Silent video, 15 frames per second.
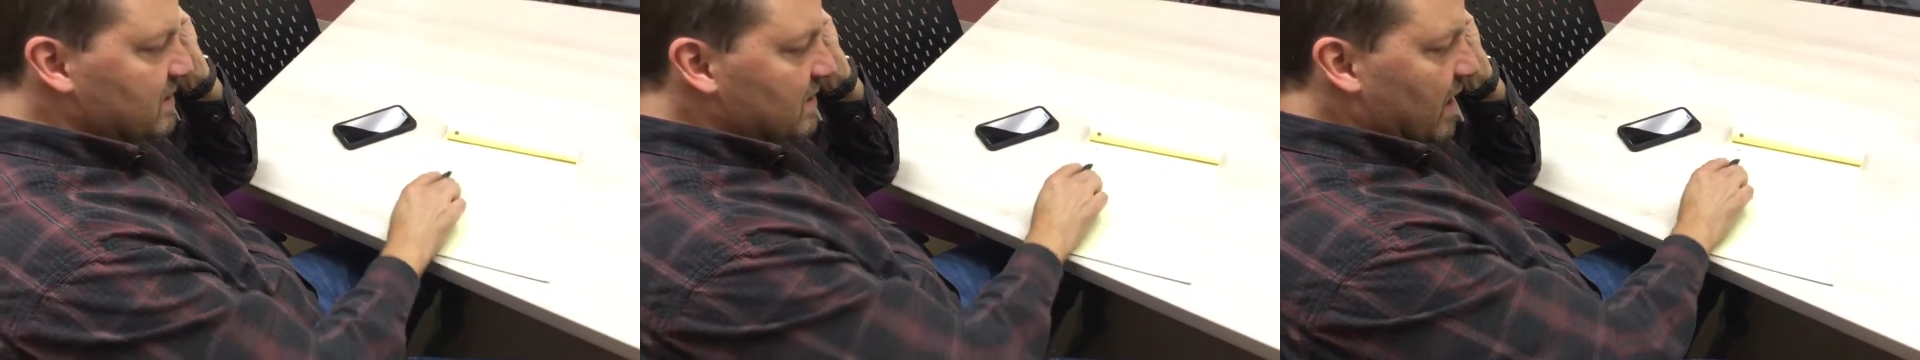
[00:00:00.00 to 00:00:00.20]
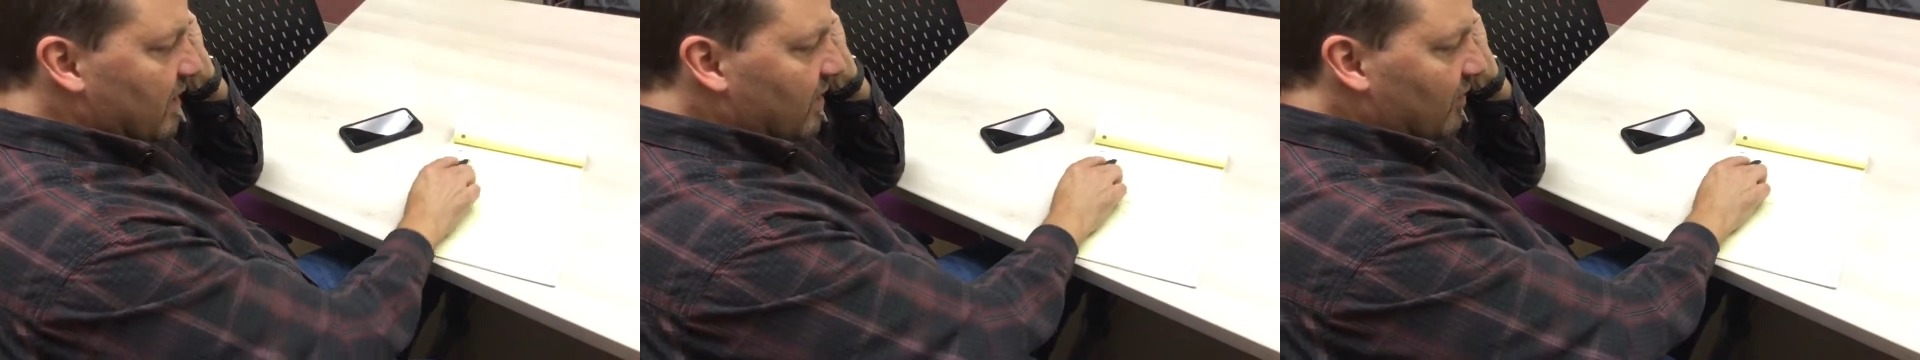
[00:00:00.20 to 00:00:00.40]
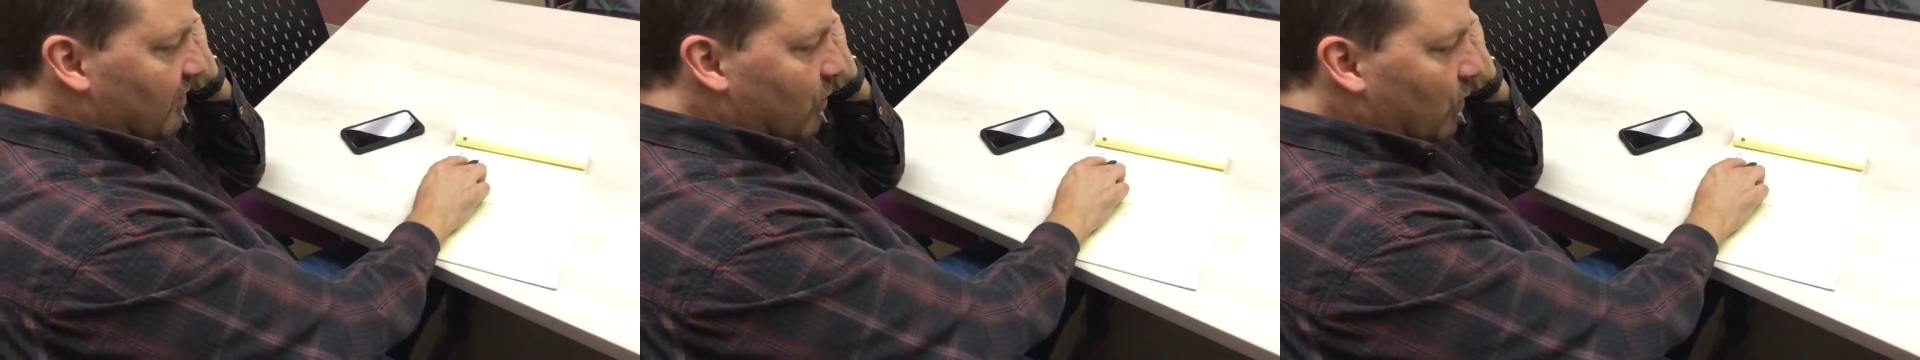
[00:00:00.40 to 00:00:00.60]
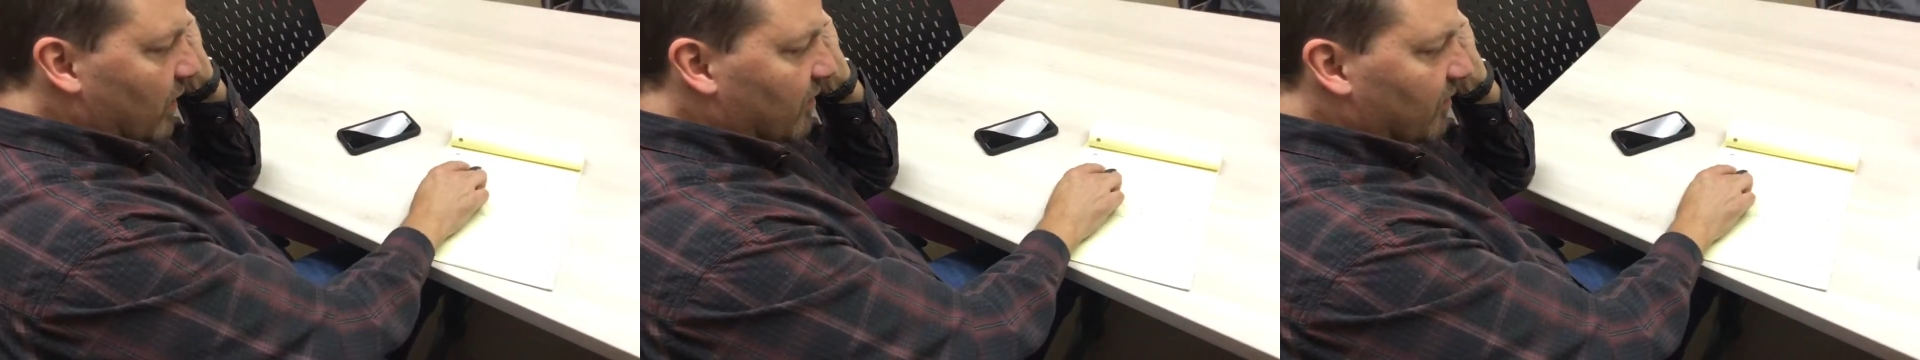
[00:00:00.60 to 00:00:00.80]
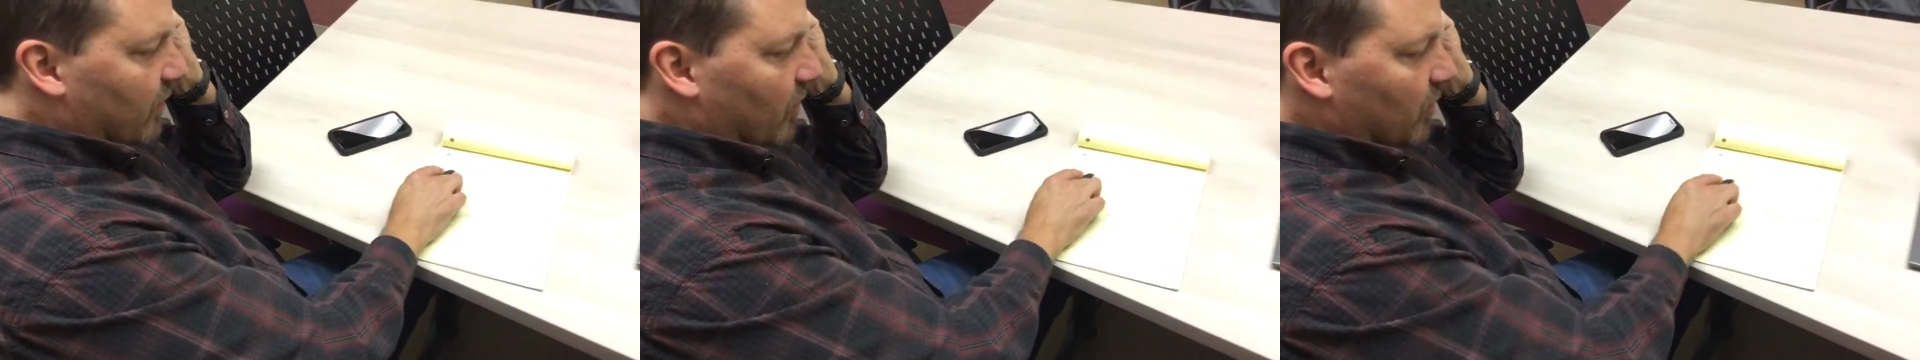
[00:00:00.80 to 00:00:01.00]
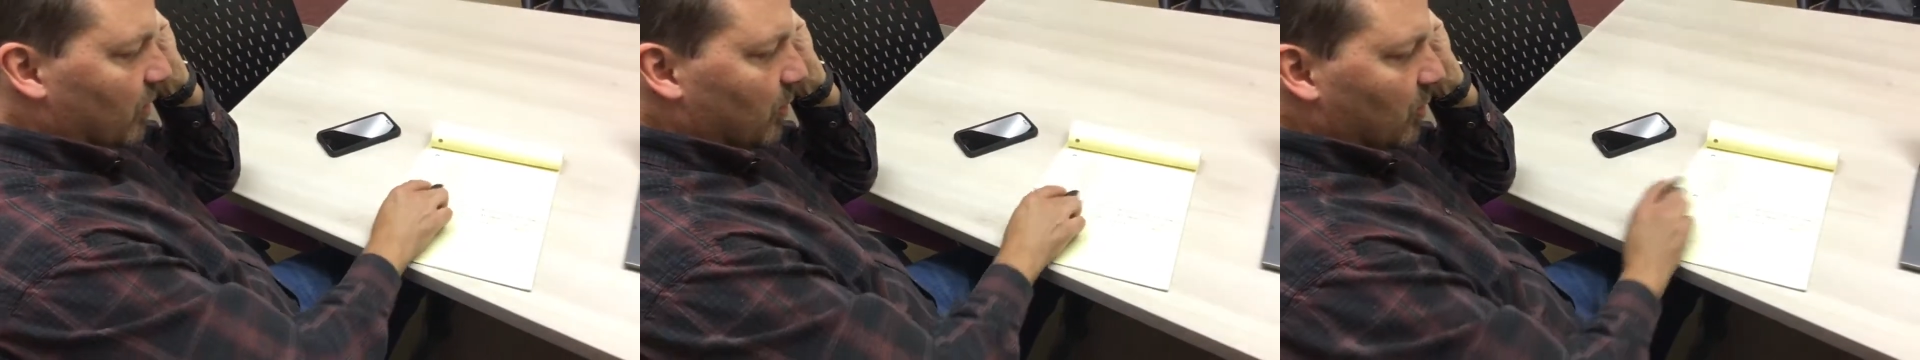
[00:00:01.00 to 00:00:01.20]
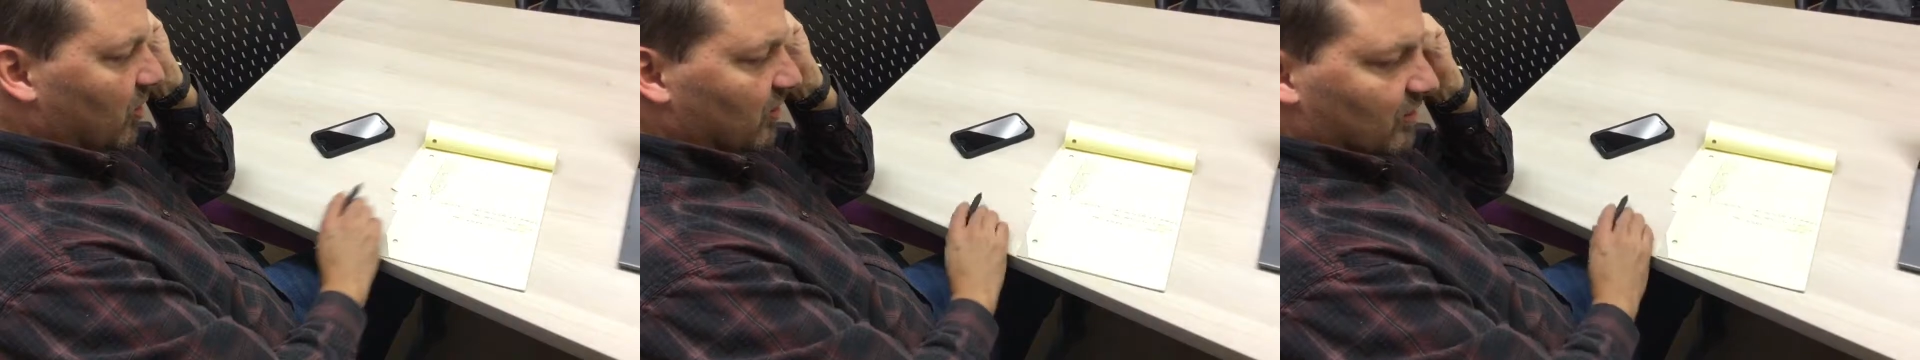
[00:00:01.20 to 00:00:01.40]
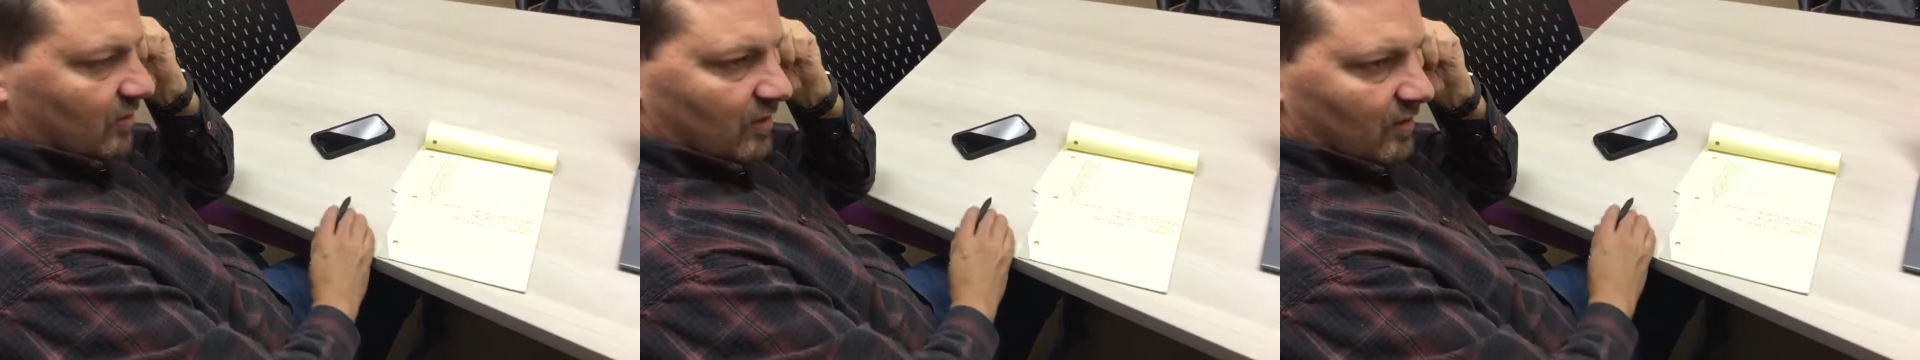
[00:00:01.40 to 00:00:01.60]
say the void volume
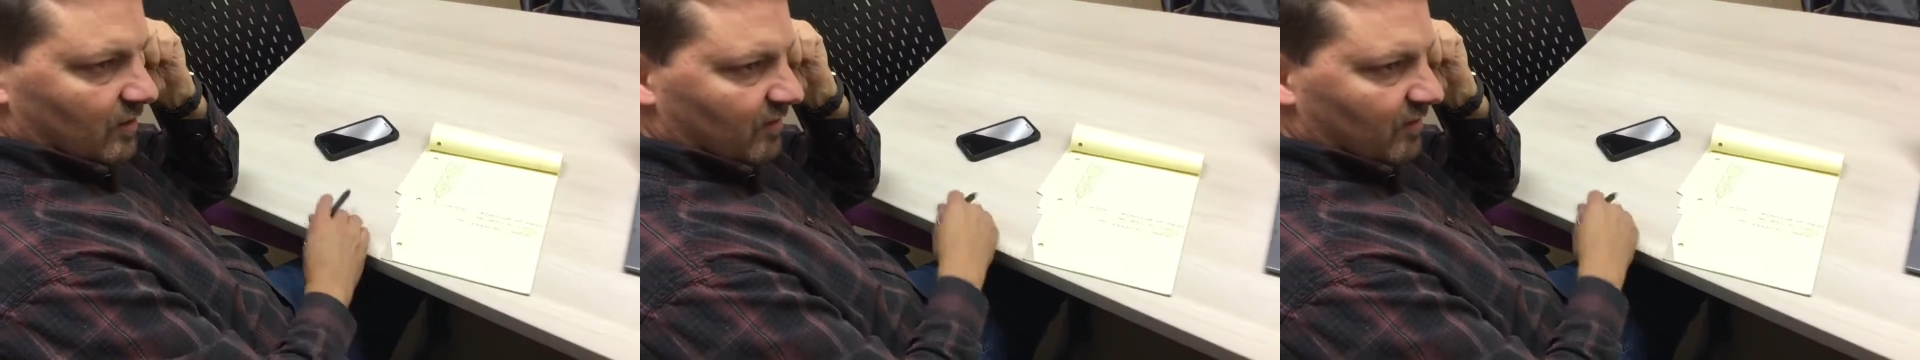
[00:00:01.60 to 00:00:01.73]
was